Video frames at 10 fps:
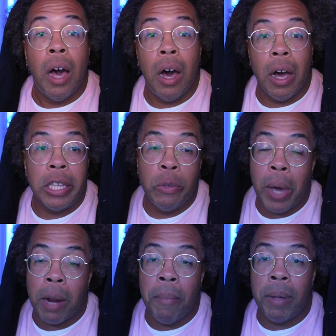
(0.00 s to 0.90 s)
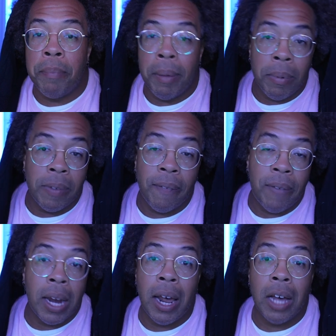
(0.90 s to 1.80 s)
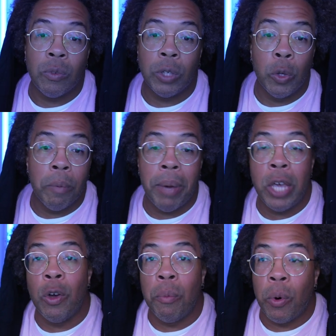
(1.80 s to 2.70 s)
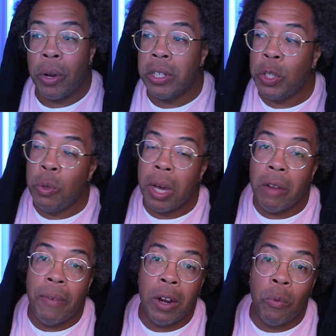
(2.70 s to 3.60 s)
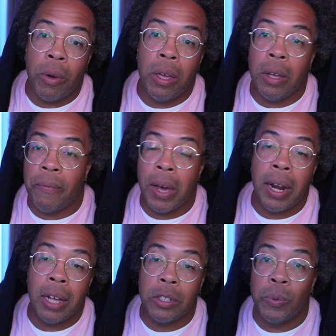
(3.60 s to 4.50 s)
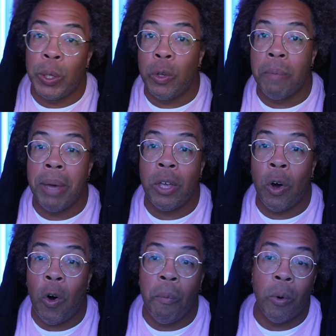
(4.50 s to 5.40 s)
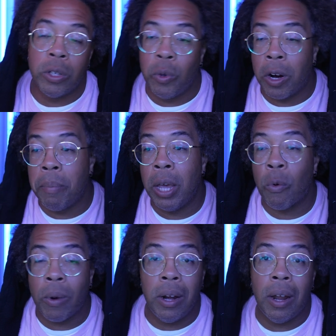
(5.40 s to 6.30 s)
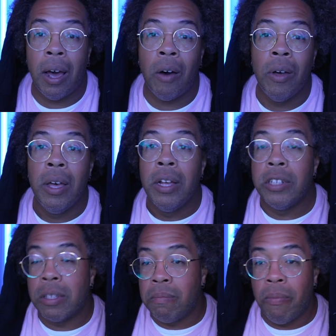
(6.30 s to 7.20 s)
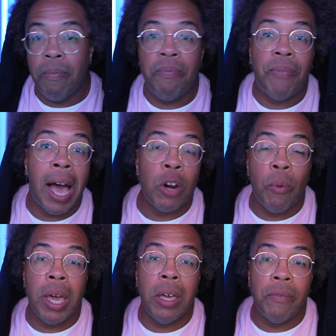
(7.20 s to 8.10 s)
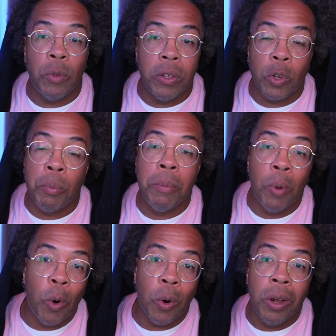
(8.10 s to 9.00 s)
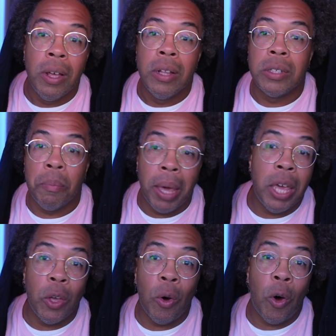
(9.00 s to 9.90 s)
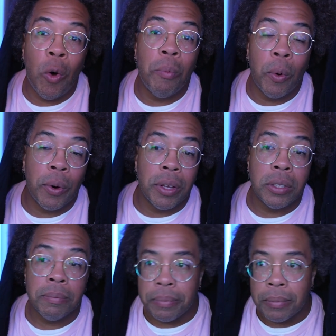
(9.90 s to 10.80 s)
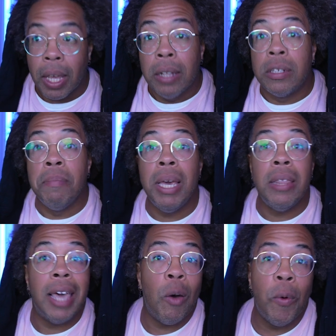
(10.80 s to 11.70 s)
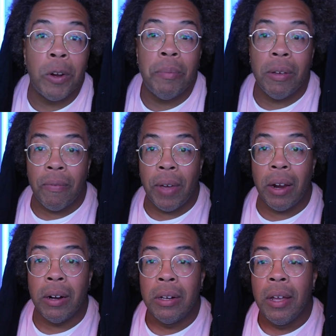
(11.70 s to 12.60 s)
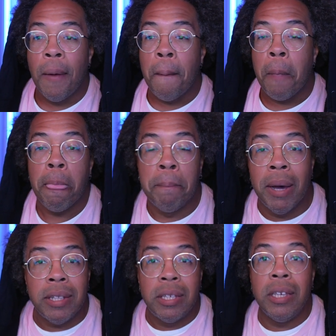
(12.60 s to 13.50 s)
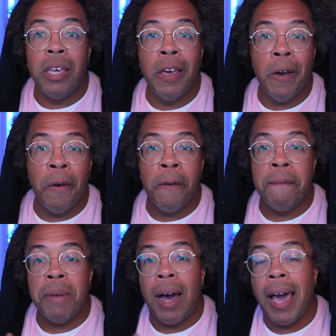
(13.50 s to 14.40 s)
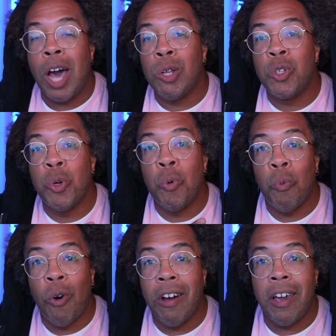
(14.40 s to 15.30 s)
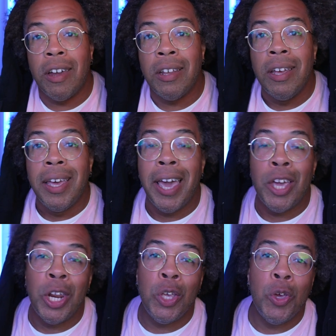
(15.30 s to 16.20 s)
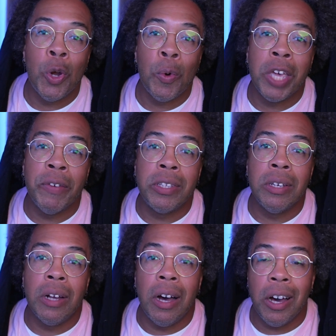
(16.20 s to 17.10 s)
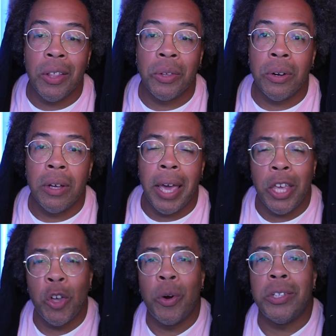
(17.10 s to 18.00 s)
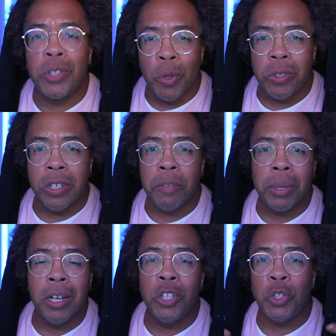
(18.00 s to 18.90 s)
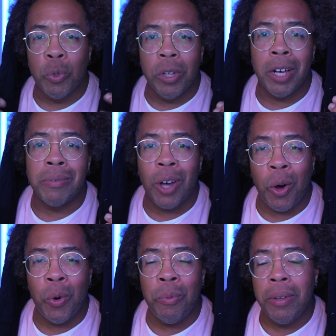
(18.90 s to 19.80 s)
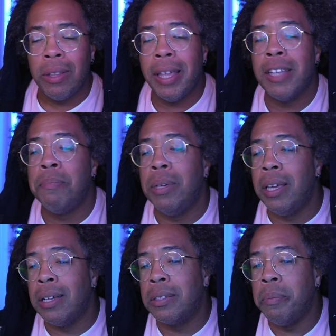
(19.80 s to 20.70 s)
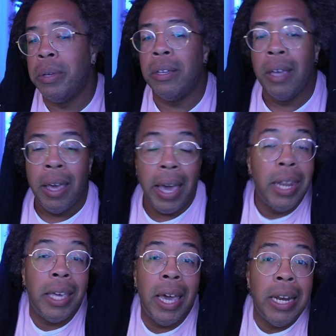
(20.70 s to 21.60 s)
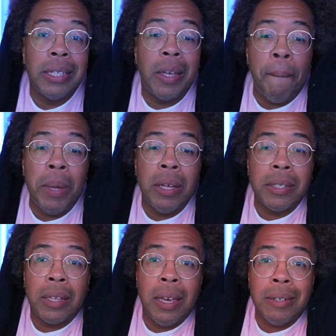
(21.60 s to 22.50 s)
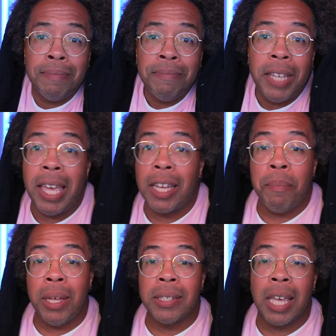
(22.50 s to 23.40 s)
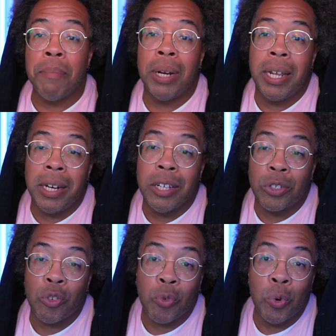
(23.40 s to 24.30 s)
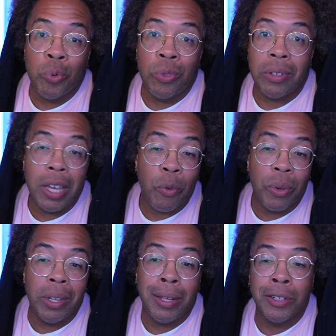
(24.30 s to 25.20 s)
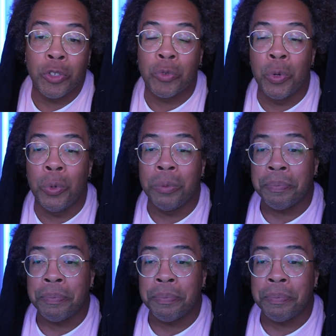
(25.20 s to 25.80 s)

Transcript: you got to find a house where you can pay your mortgage, and you got to find a house where you can pay your own mortgage. You're already paying rent now. Just find a way, it's going to be more, to pay your own mortgage. To me, that would have been fair. But to give a house to one, and then you don't give it to the other, and your excuse is because you left home? That's BS to me. And again, this could be a skit. It could be a skit, but it is the truth. It really is the truth.